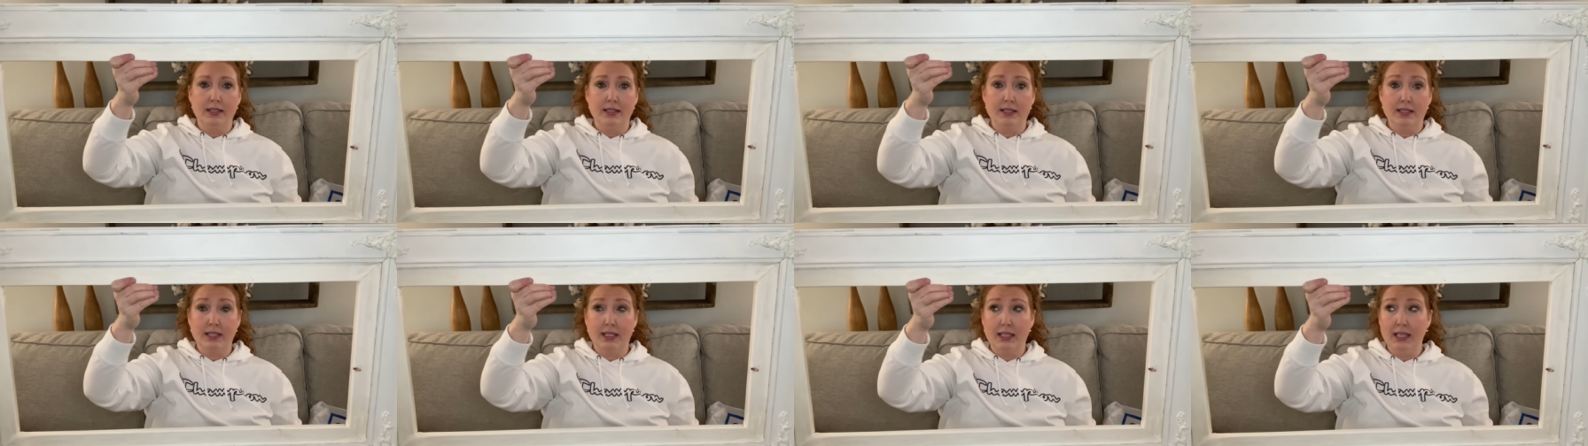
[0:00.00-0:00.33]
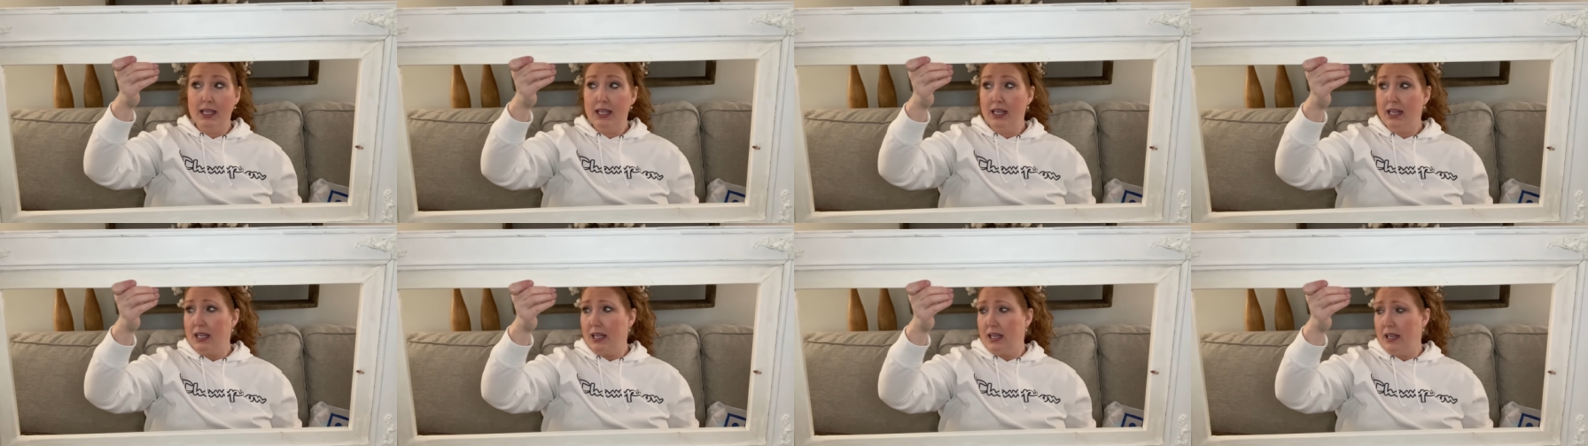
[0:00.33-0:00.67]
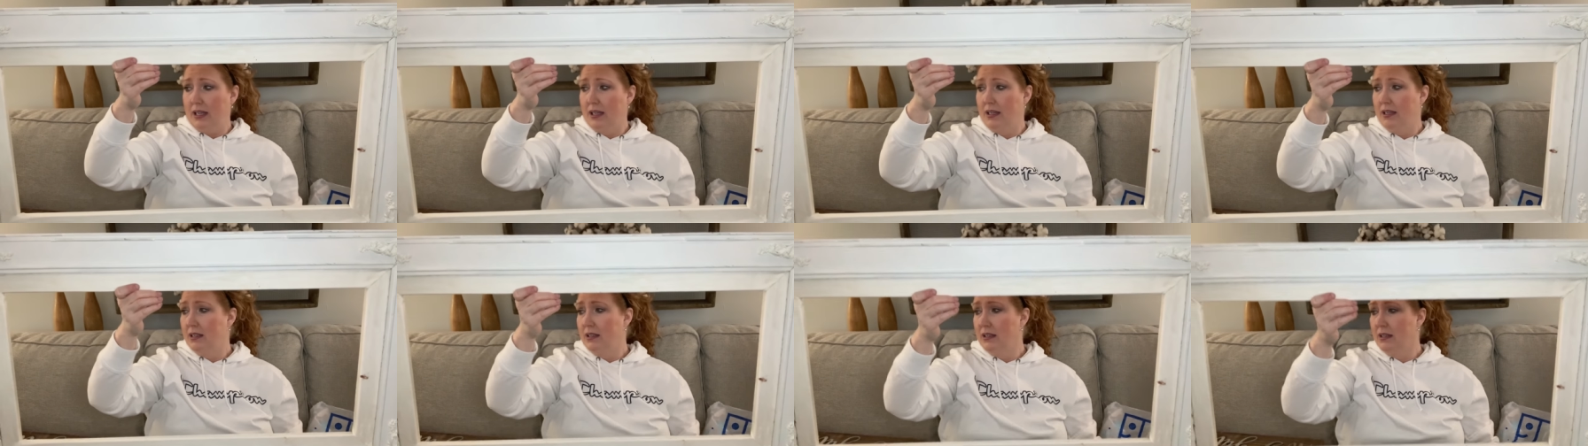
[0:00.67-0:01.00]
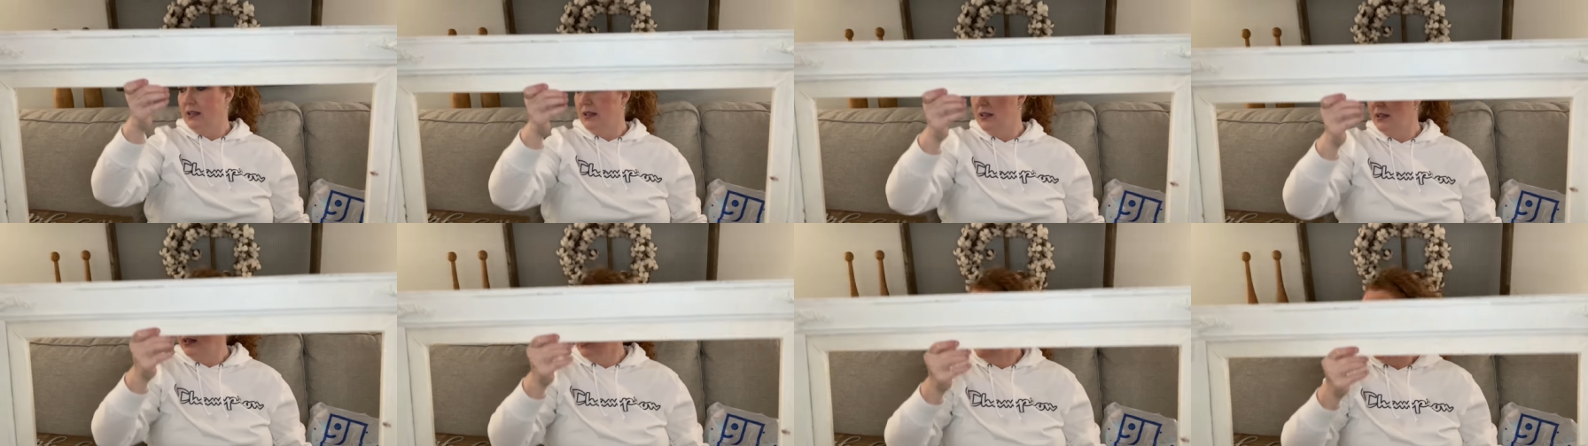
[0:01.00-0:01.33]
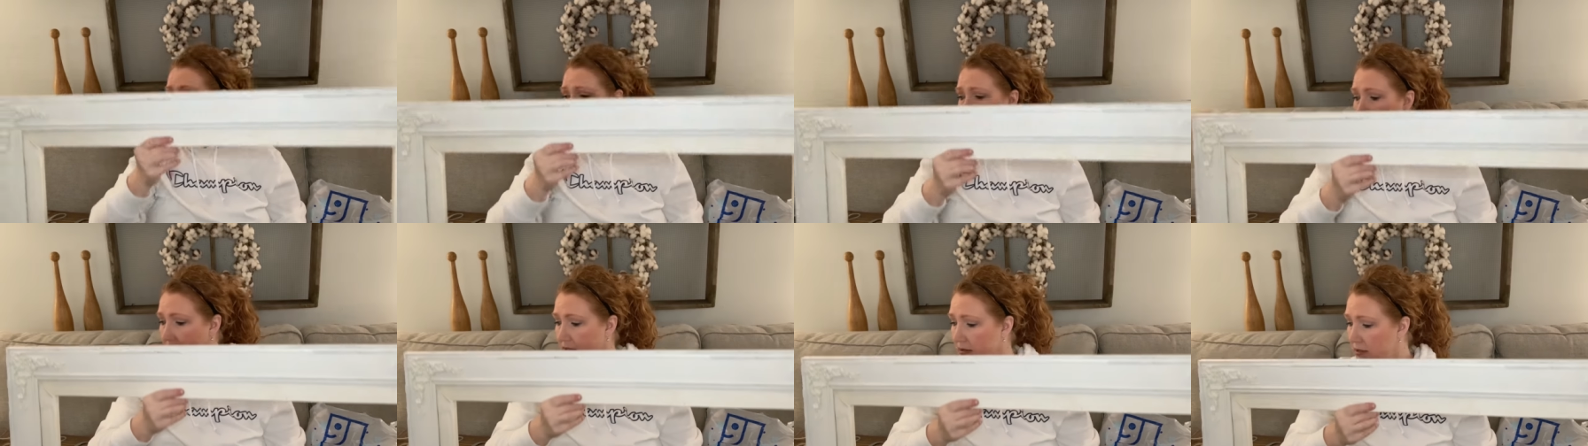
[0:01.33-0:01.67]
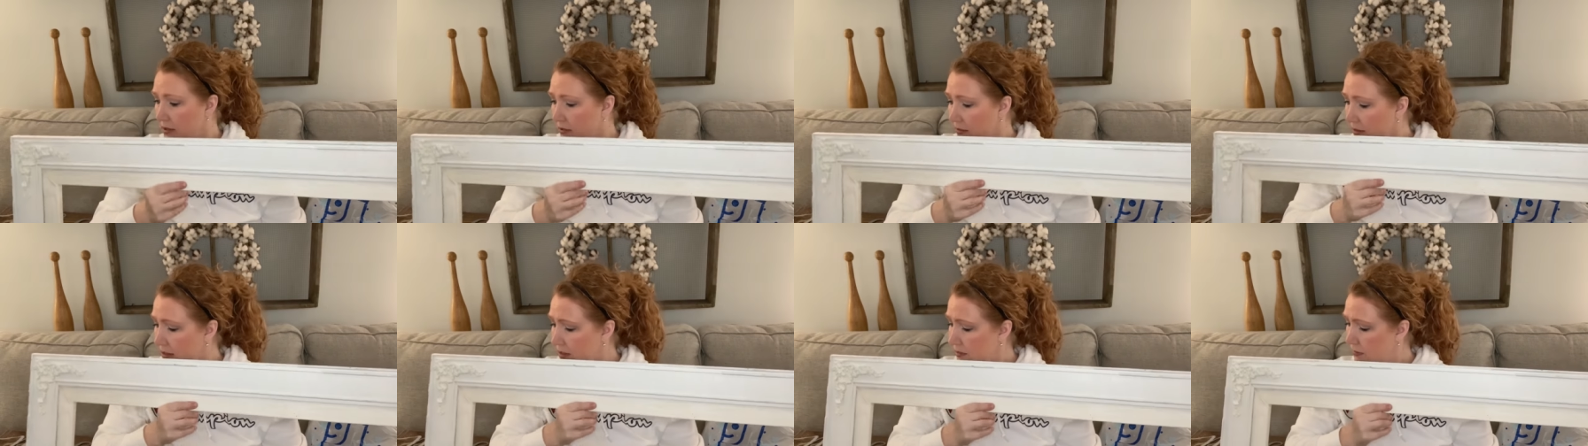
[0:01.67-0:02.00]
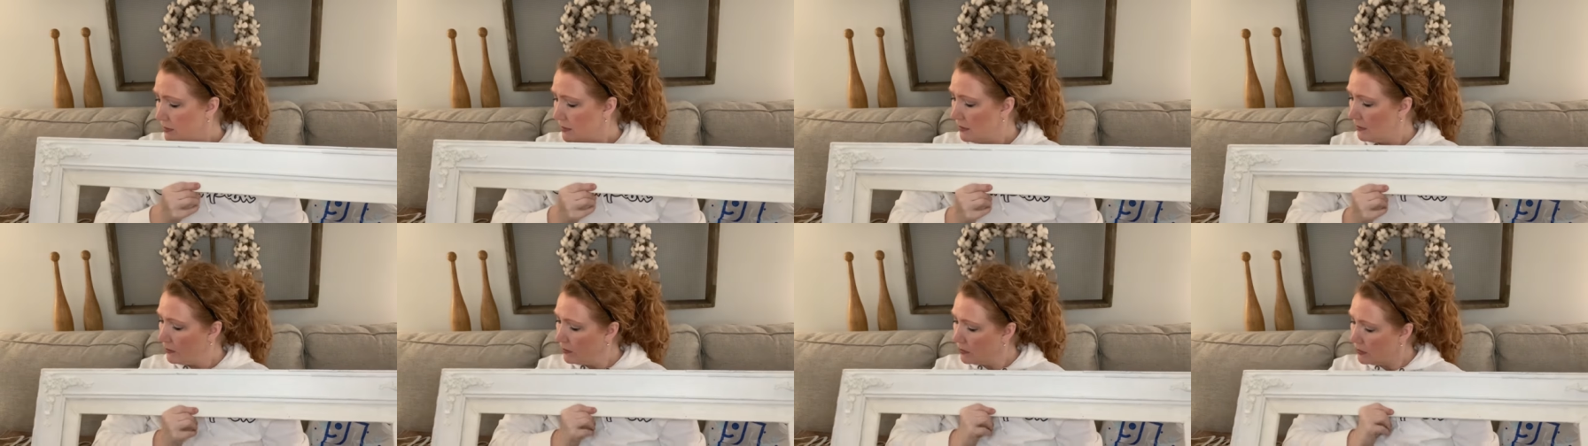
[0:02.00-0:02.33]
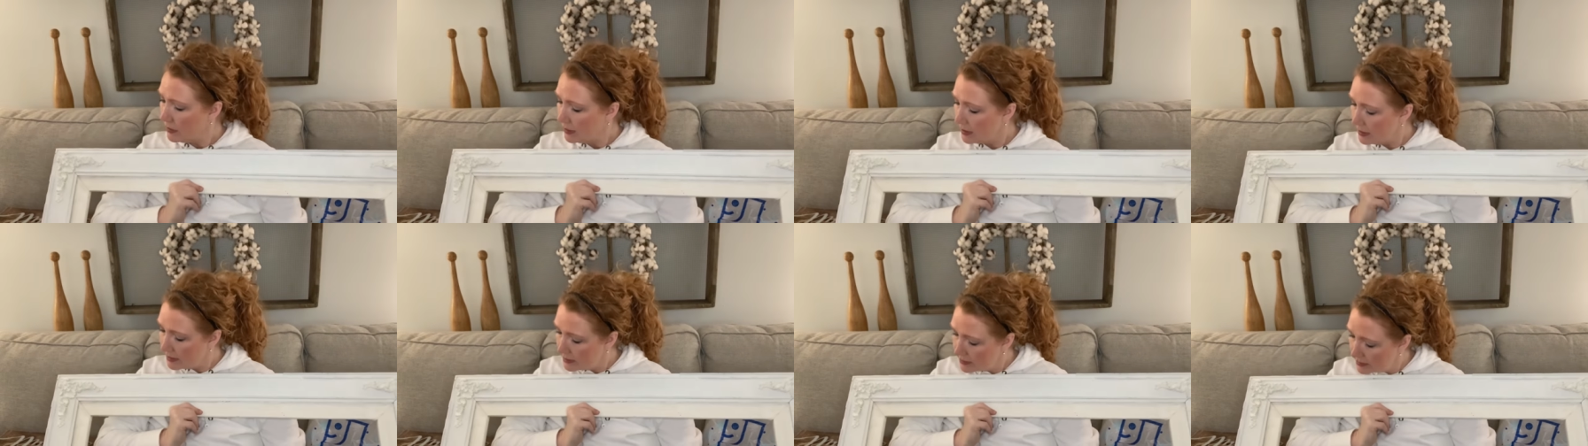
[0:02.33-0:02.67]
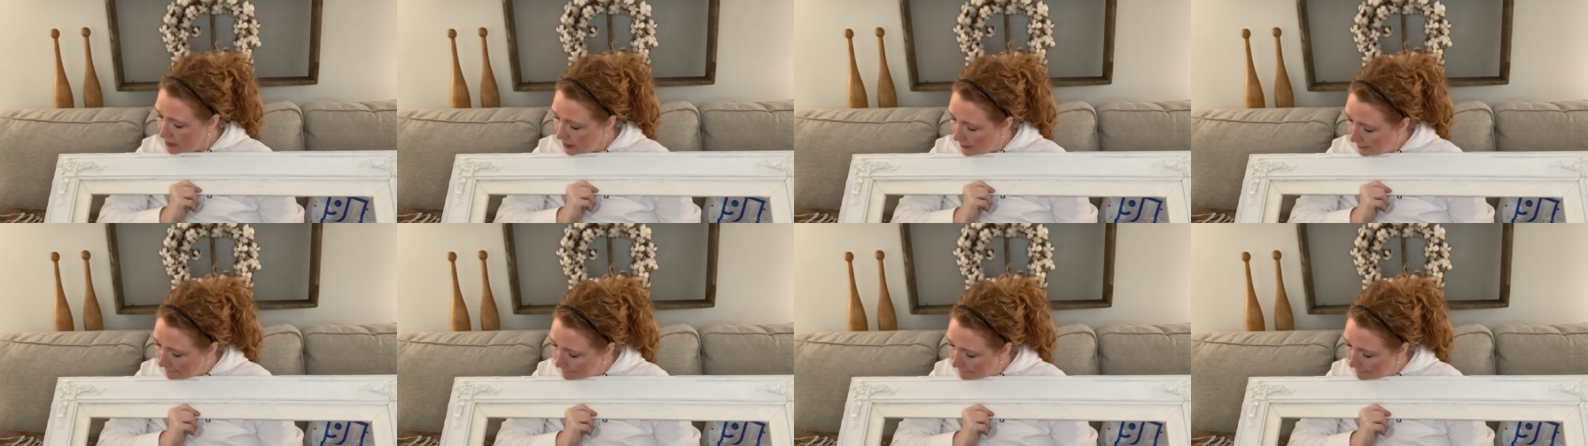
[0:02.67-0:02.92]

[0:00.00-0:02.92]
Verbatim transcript: skinny. So this one was